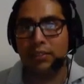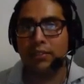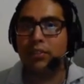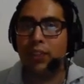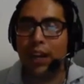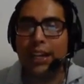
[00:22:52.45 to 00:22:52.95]

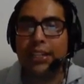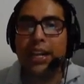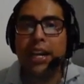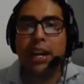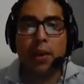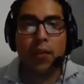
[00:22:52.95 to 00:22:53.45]
right?
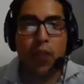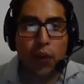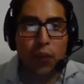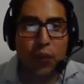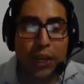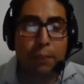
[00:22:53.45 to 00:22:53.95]
Form
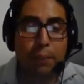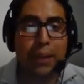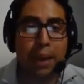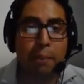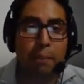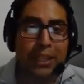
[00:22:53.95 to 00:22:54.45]
filling
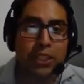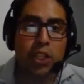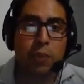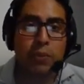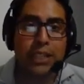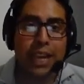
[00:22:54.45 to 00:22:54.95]
can be
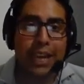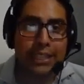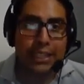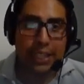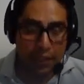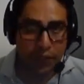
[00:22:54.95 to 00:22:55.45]

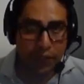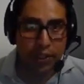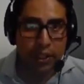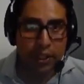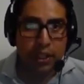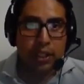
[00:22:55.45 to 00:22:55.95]
subjective
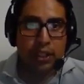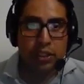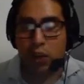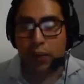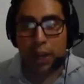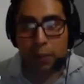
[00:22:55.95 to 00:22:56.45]

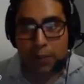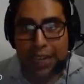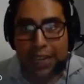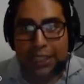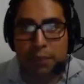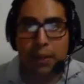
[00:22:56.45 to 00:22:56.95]
sorry
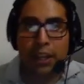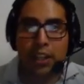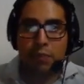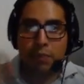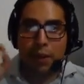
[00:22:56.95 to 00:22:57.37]
objective because maybe